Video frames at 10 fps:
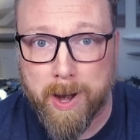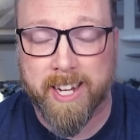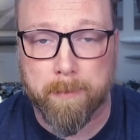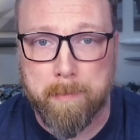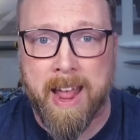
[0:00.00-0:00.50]

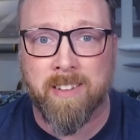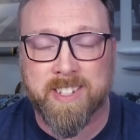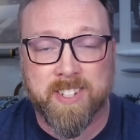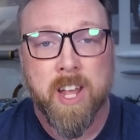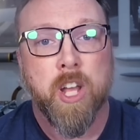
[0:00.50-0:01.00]
Dragon
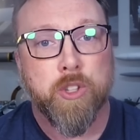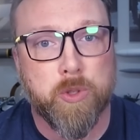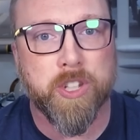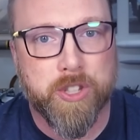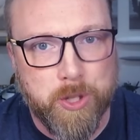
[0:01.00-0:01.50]
pellets,
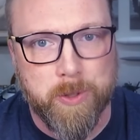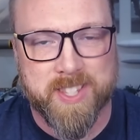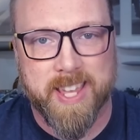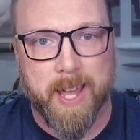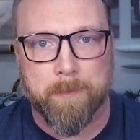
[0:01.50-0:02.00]
you could
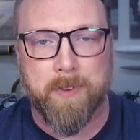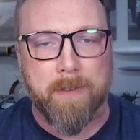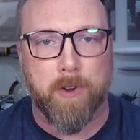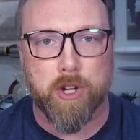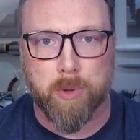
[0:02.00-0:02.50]
use the
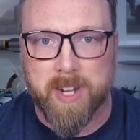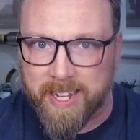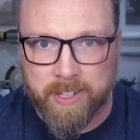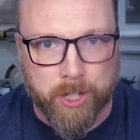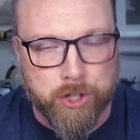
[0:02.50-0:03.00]
M500
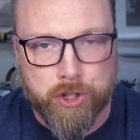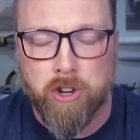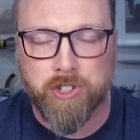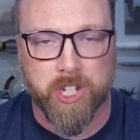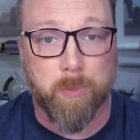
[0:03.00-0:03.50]
in
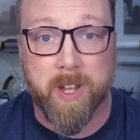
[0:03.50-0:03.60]
conjunction